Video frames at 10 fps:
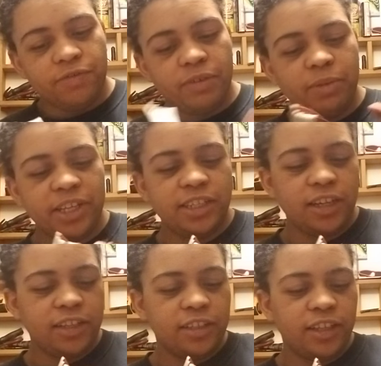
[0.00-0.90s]
We might
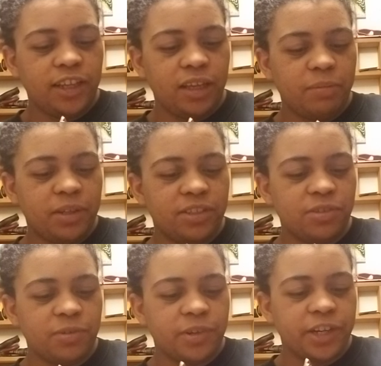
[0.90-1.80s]
tell an epic
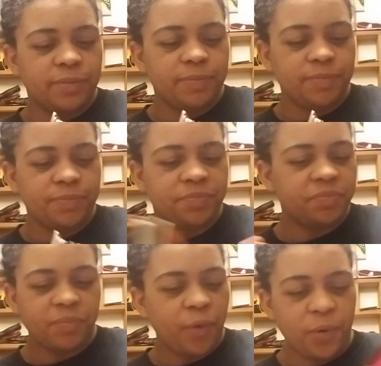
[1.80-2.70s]
story
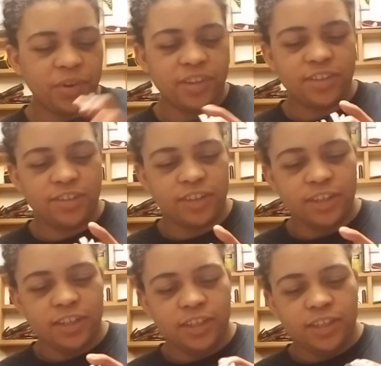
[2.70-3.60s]
or just
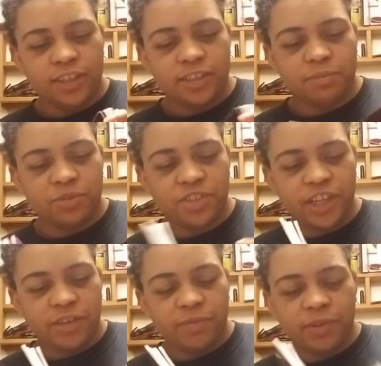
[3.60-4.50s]
some
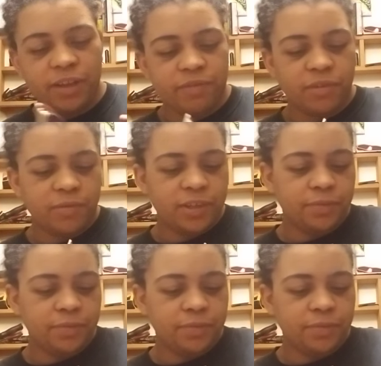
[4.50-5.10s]
shit, whatever.